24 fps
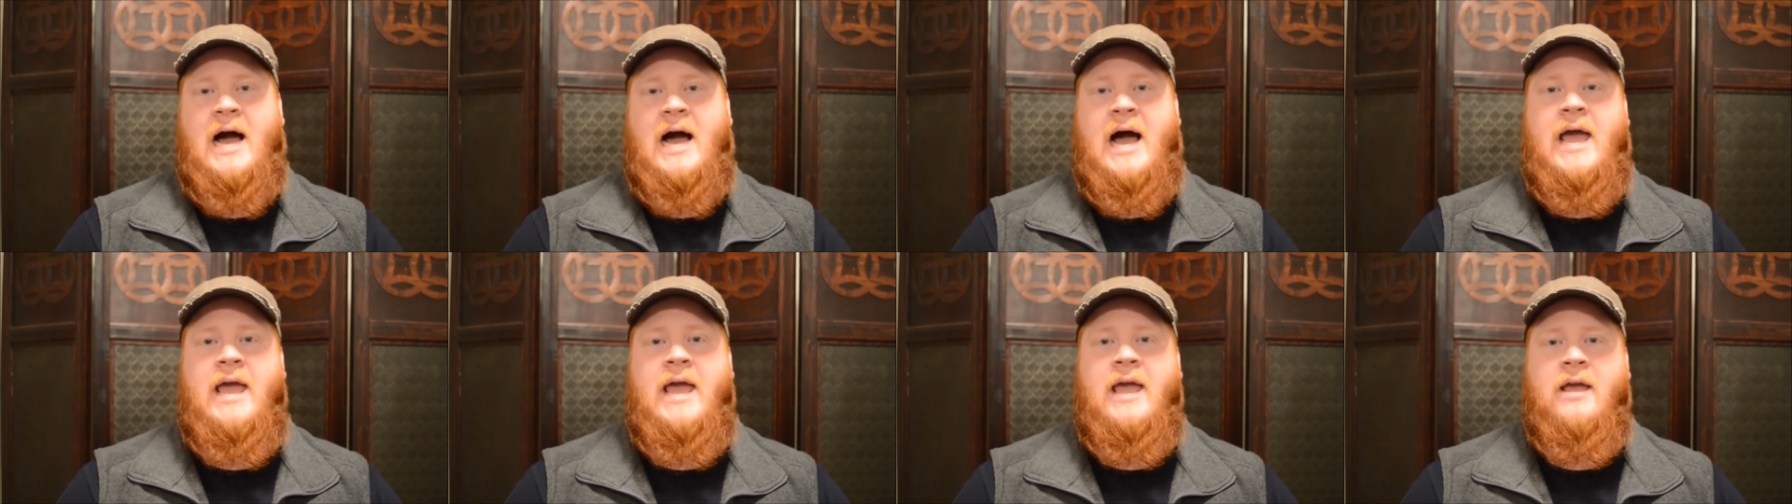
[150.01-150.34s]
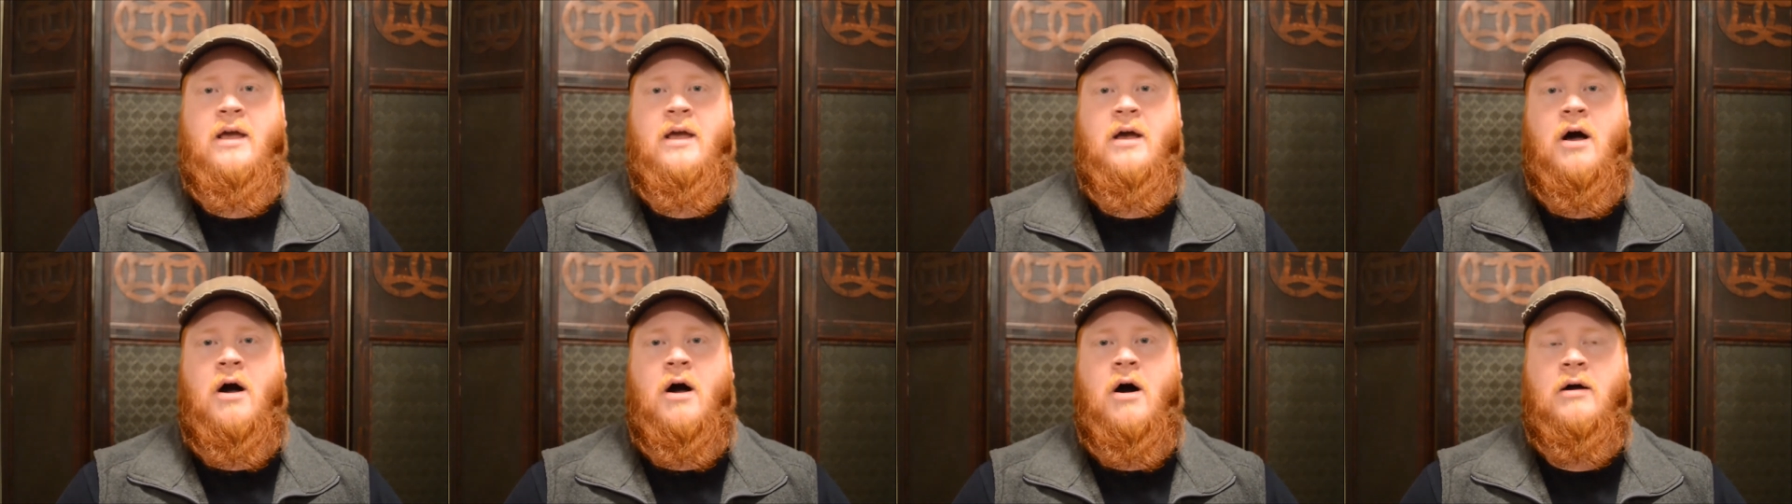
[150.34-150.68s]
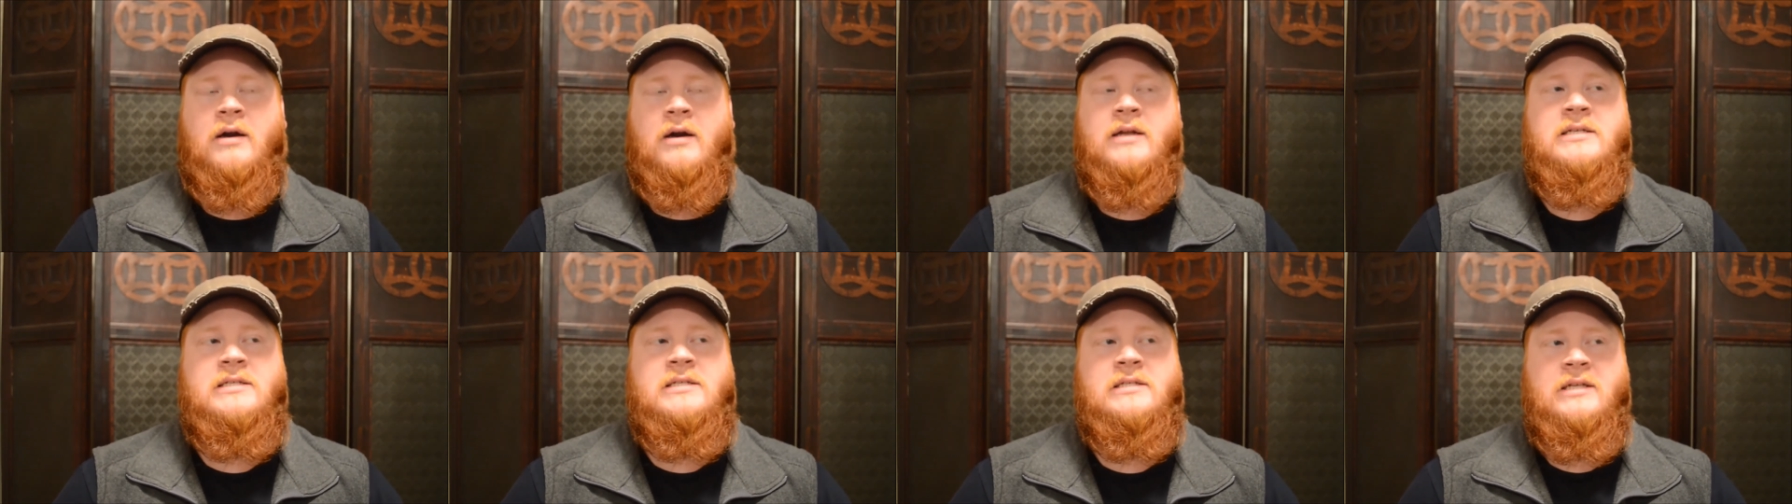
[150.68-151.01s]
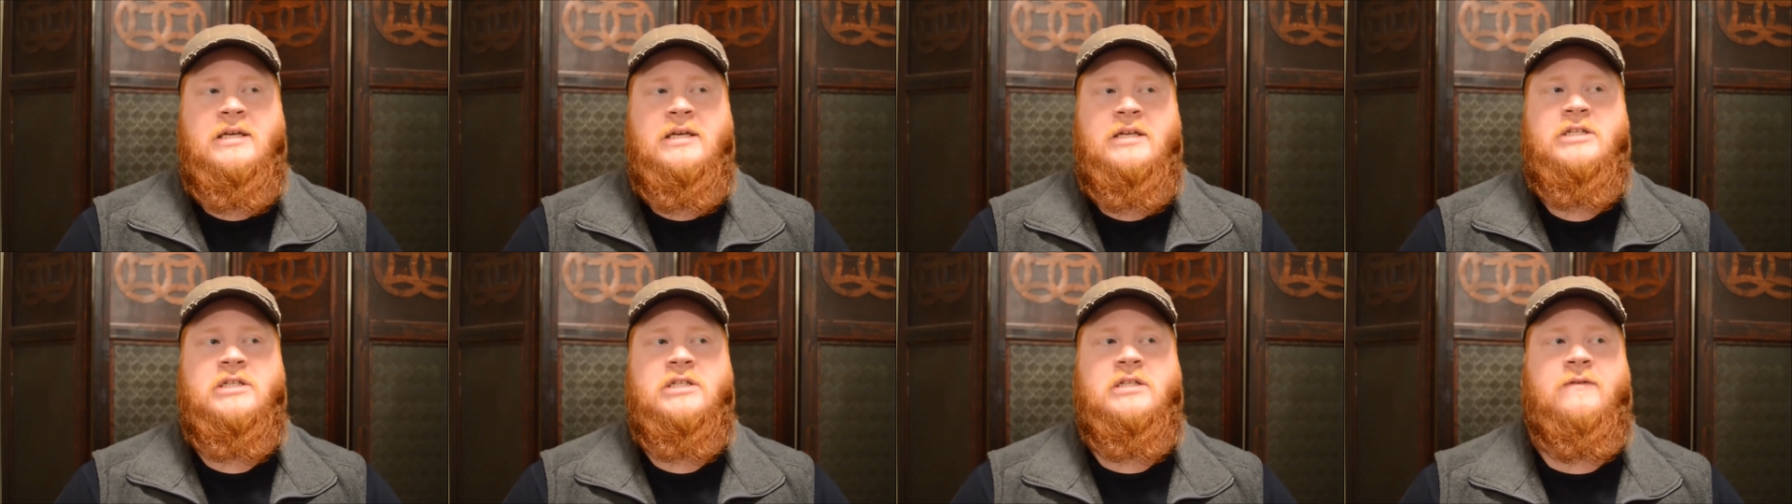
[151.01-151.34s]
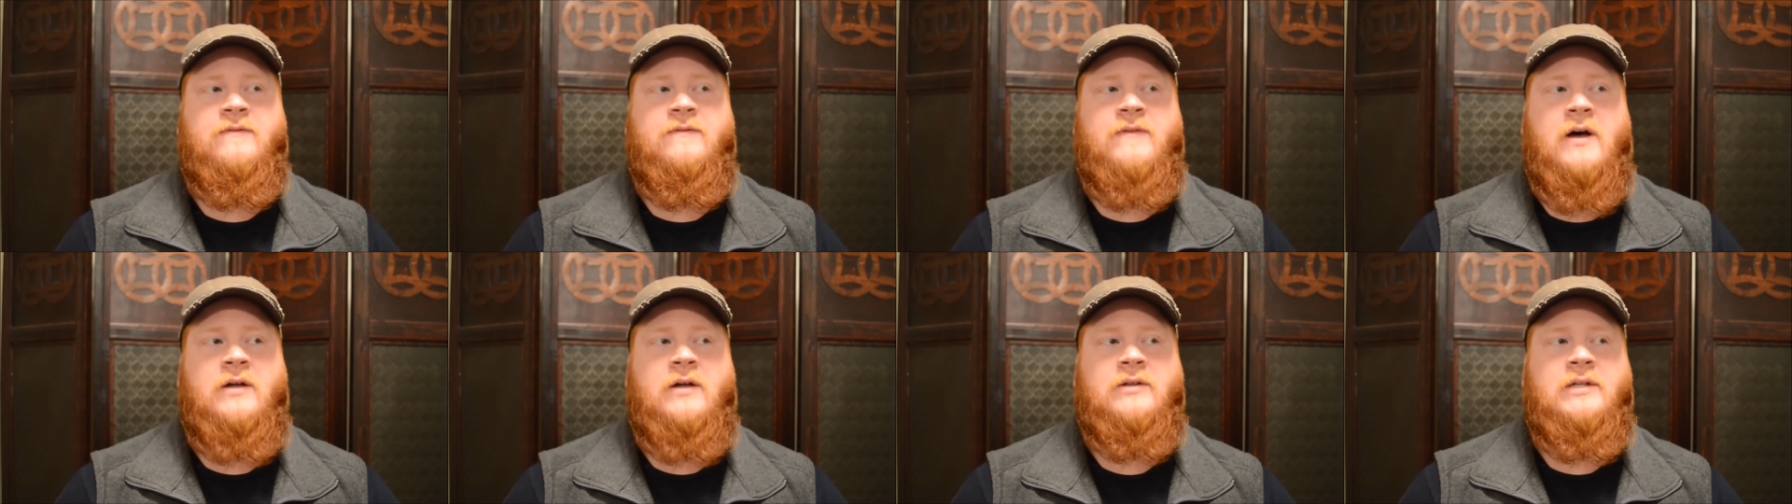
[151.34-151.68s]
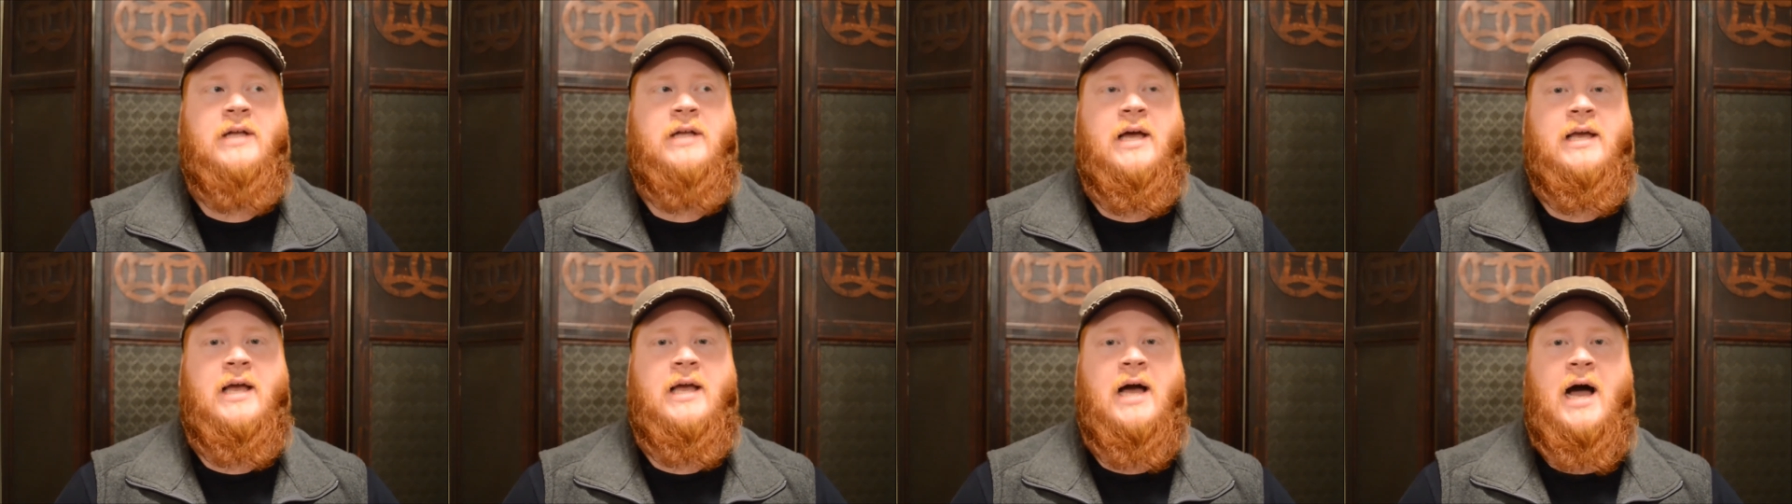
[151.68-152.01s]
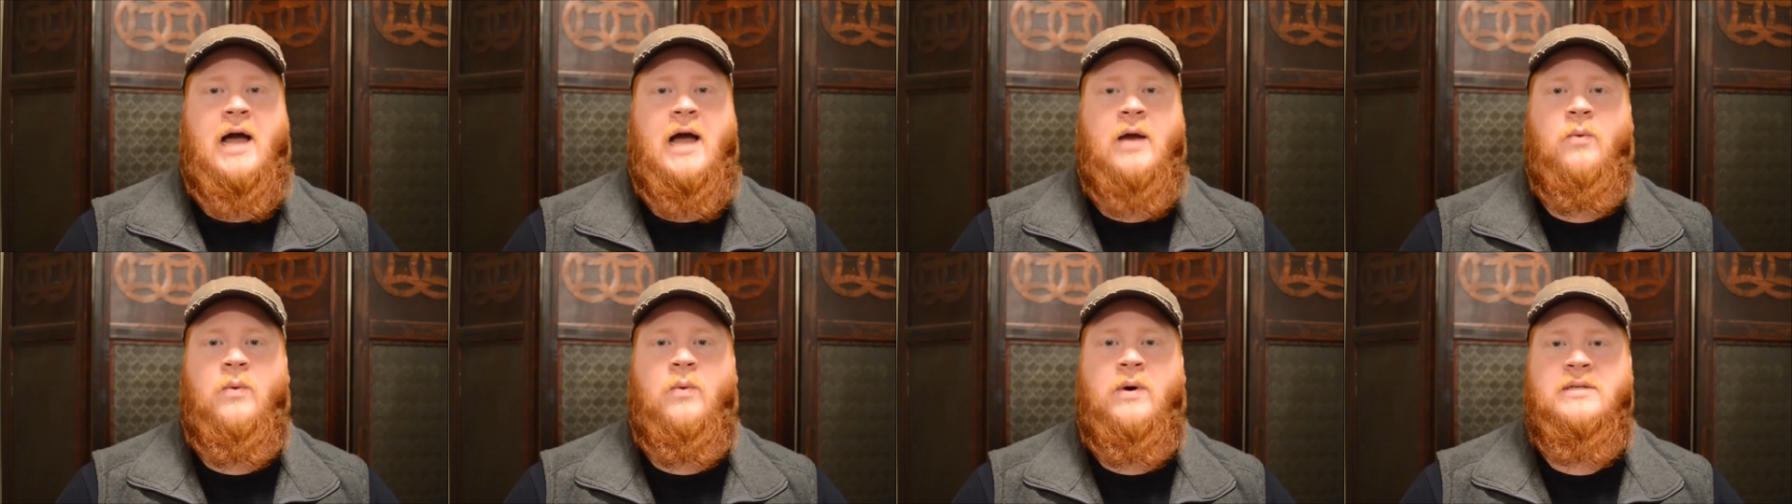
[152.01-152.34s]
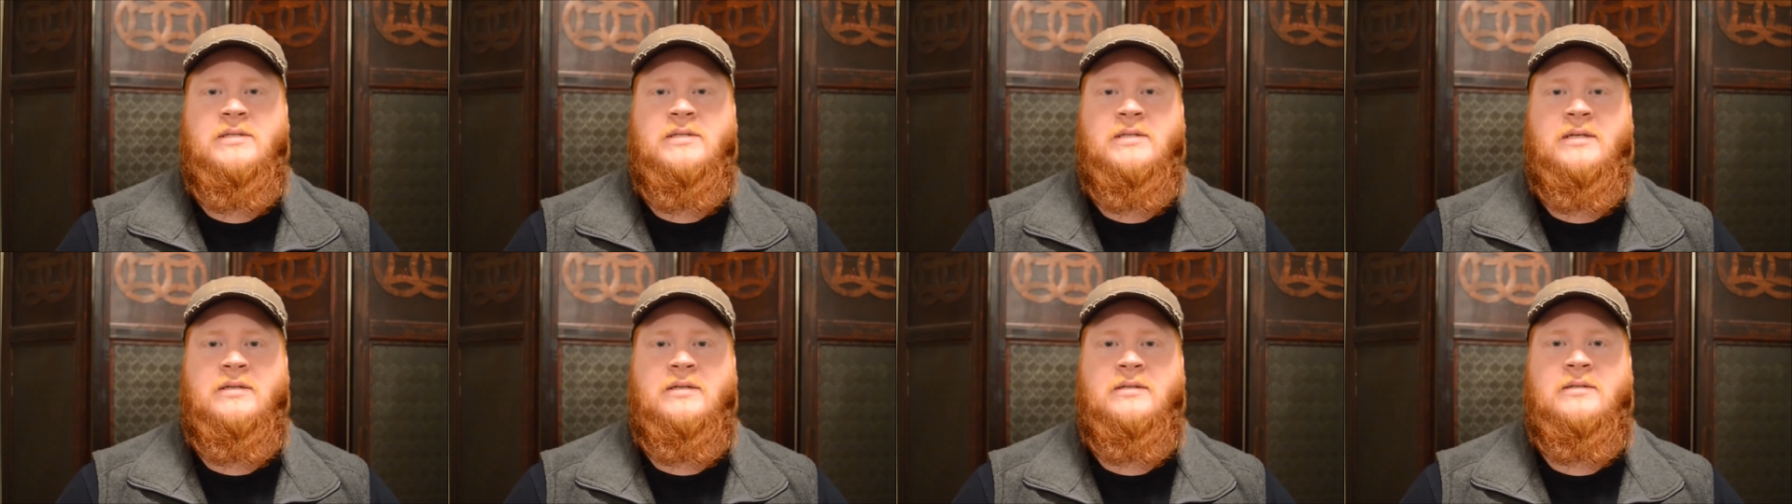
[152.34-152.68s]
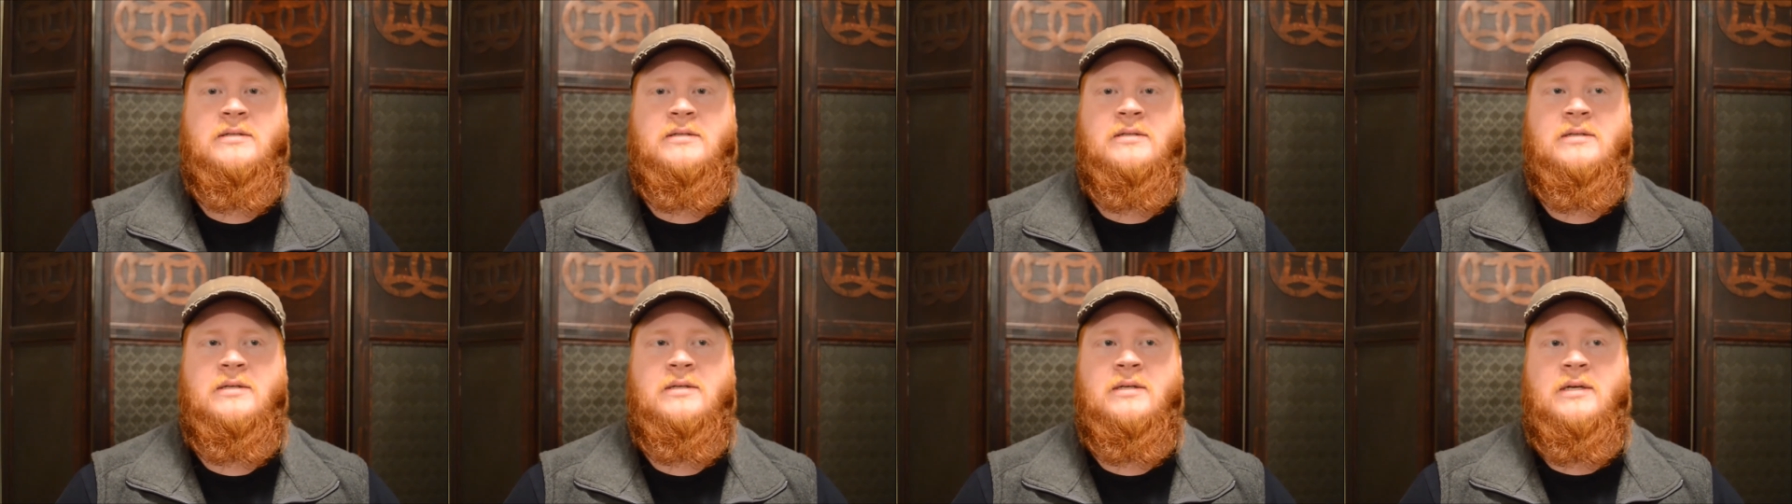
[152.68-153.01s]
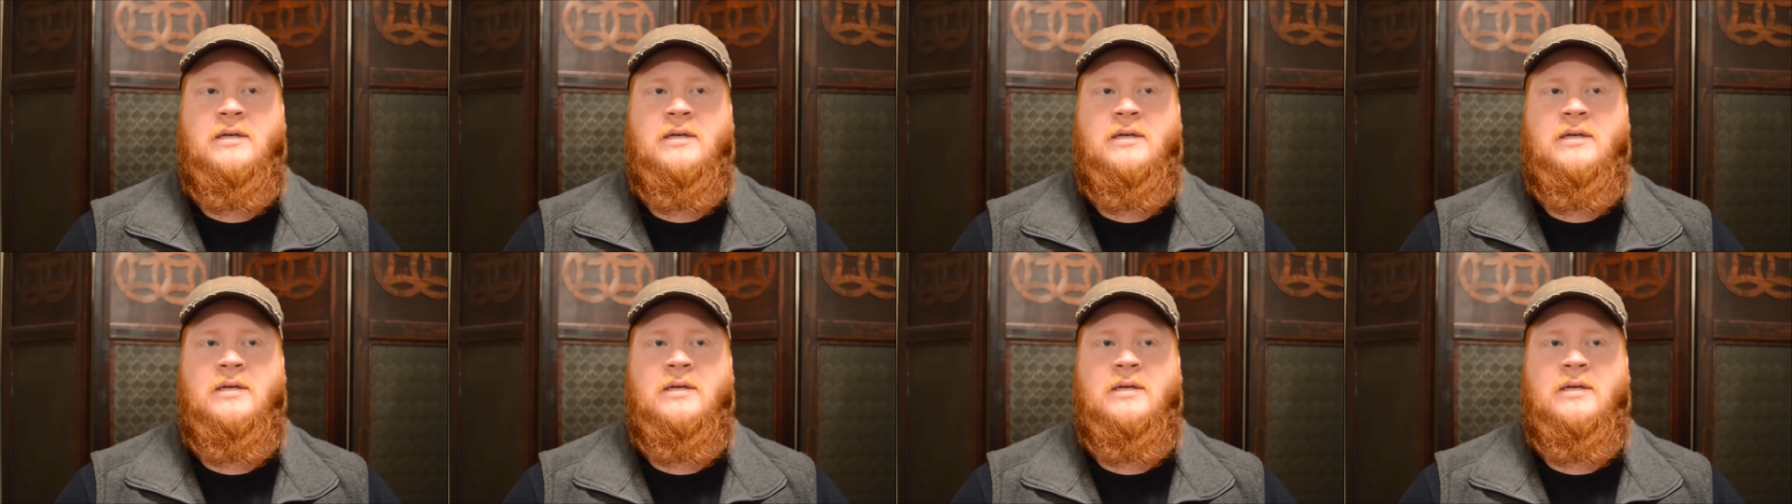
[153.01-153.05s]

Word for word: I honestly just felt like I wasn't